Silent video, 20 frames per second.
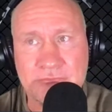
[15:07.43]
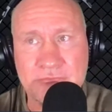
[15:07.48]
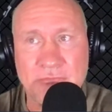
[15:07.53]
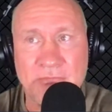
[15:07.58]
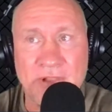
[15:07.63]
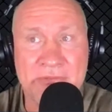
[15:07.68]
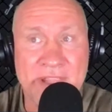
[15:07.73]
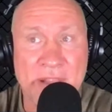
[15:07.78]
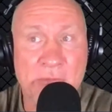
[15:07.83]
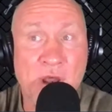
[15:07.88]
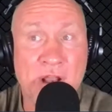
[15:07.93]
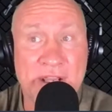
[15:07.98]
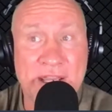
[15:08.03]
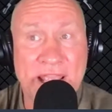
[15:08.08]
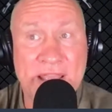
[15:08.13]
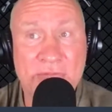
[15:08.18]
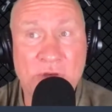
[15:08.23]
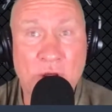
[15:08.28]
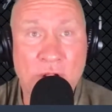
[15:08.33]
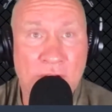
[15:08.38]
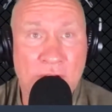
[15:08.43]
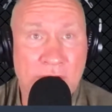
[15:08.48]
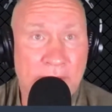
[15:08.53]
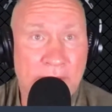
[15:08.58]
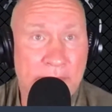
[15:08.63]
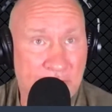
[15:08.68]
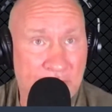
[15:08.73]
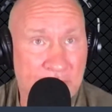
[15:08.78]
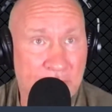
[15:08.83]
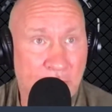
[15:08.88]
They wanted to have all
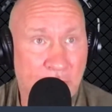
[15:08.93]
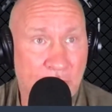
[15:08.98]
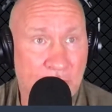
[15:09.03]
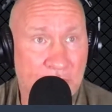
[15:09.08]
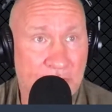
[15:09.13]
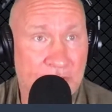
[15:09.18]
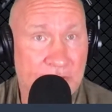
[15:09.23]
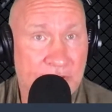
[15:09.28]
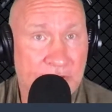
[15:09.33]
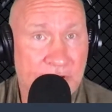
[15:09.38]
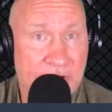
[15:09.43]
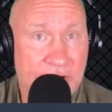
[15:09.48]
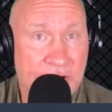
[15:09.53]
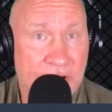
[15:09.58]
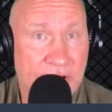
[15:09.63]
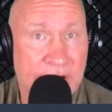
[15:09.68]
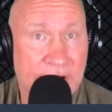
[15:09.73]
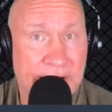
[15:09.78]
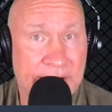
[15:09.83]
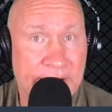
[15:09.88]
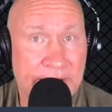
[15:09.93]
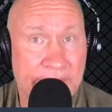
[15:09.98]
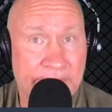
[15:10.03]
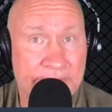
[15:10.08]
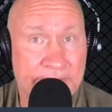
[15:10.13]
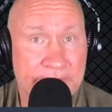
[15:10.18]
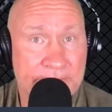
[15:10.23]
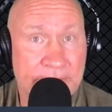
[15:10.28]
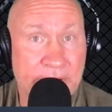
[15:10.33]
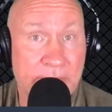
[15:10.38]
American-born
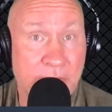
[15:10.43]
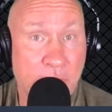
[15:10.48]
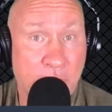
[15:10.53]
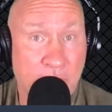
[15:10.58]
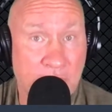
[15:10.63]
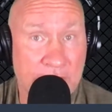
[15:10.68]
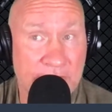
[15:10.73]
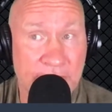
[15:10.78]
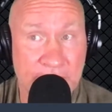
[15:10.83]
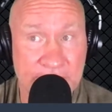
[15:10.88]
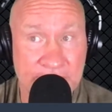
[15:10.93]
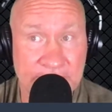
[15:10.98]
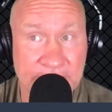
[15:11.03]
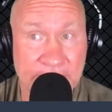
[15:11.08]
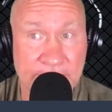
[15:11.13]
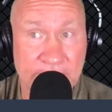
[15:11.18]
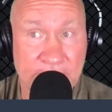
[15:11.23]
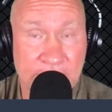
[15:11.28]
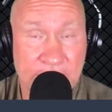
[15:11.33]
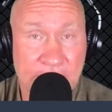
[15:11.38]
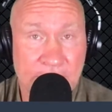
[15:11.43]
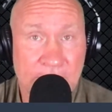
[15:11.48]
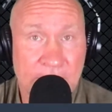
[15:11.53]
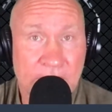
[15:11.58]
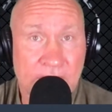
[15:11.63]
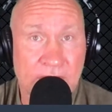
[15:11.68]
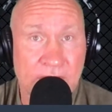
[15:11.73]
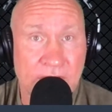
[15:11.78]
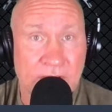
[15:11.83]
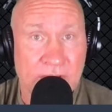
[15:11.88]
people working for the team.
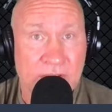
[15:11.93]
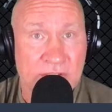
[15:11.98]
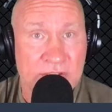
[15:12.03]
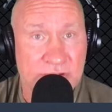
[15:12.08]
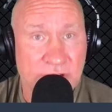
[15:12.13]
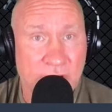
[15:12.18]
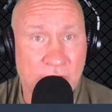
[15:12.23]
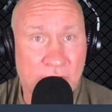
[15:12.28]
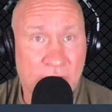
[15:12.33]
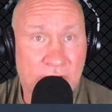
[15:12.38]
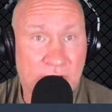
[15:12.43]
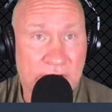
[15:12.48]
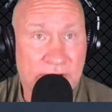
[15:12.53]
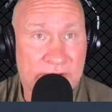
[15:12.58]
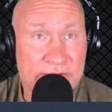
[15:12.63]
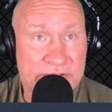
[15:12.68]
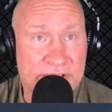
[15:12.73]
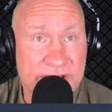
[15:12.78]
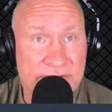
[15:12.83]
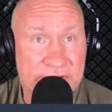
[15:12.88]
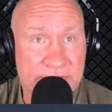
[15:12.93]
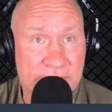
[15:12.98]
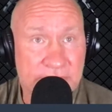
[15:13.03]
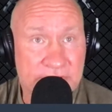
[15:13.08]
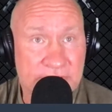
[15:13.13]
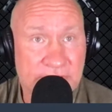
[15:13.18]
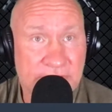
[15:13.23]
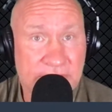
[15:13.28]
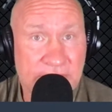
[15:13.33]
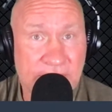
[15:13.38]
So James
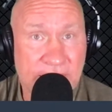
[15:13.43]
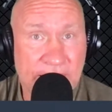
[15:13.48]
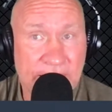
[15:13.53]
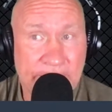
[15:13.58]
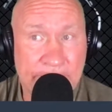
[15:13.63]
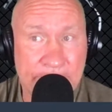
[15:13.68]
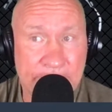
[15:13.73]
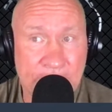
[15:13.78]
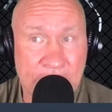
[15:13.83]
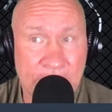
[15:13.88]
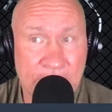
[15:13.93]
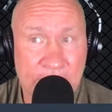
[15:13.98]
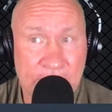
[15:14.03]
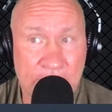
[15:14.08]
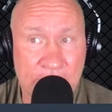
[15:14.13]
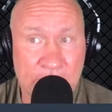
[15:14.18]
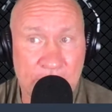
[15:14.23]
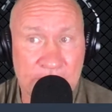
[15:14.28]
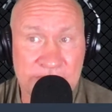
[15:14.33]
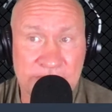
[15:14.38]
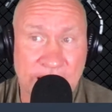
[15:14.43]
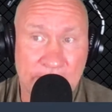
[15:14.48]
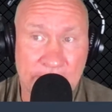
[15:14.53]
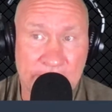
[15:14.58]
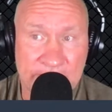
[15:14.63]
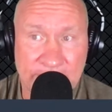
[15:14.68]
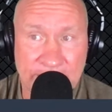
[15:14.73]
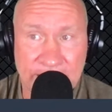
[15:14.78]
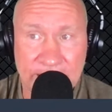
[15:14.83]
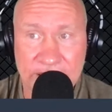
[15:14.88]
was not
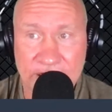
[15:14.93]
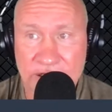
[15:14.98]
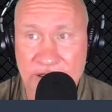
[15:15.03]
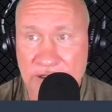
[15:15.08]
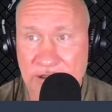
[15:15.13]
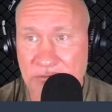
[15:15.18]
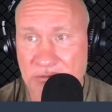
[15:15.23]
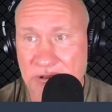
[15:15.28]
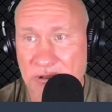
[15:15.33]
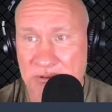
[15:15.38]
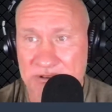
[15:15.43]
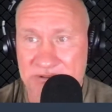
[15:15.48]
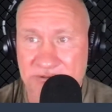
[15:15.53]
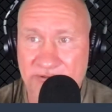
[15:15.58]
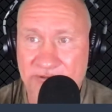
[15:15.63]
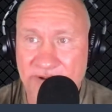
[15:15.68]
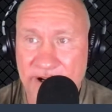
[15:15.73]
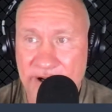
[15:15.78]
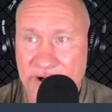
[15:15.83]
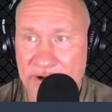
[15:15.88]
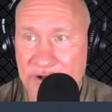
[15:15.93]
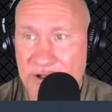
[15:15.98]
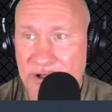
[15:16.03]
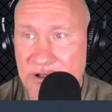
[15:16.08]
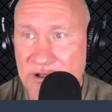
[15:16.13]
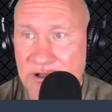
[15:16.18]
retained. He really wasn't fired.